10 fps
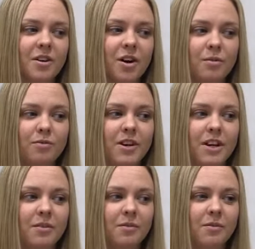
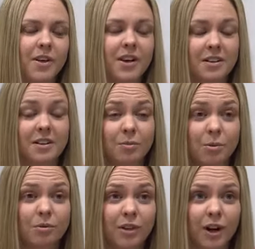hopefully their kidneys
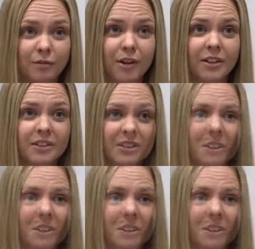will recover.